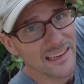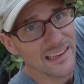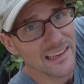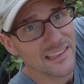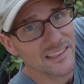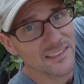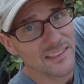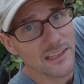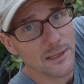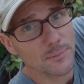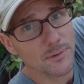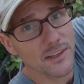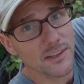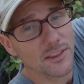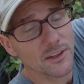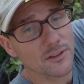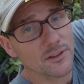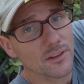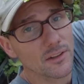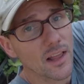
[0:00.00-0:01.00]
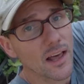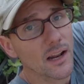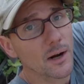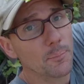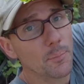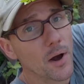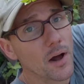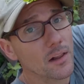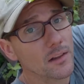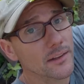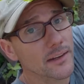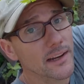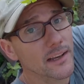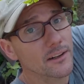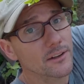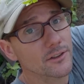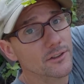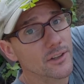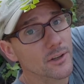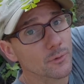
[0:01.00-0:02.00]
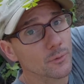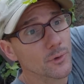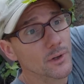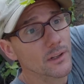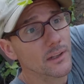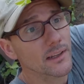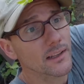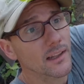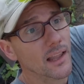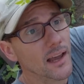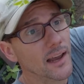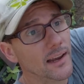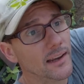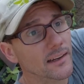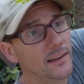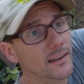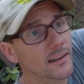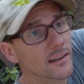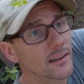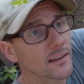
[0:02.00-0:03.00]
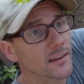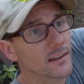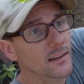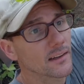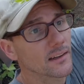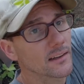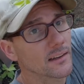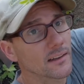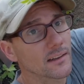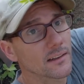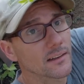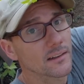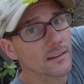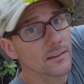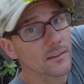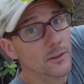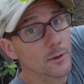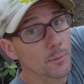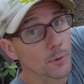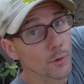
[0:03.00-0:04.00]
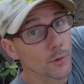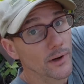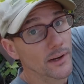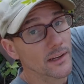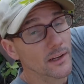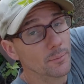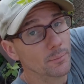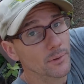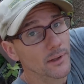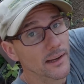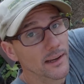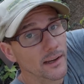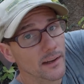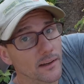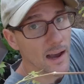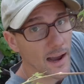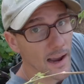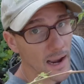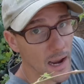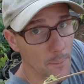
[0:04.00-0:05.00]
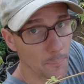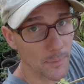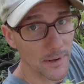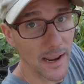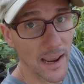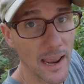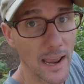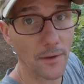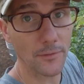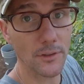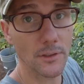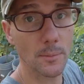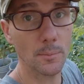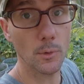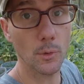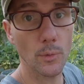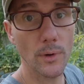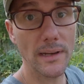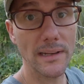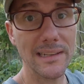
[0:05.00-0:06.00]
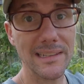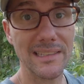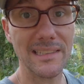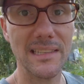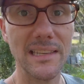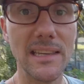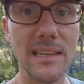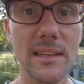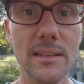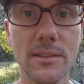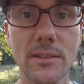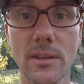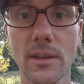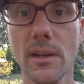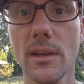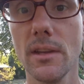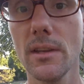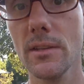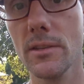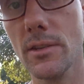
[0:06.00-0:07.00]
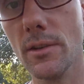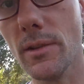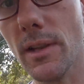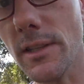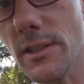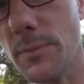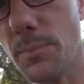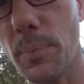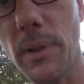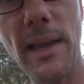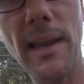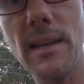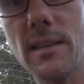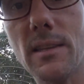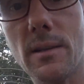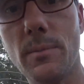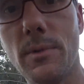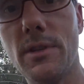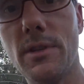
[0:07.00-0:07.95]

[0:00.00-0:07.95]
It seems that there's a lot of pollinators that really like the moringa plant. I happen to have some moringa seeds, so let's plant them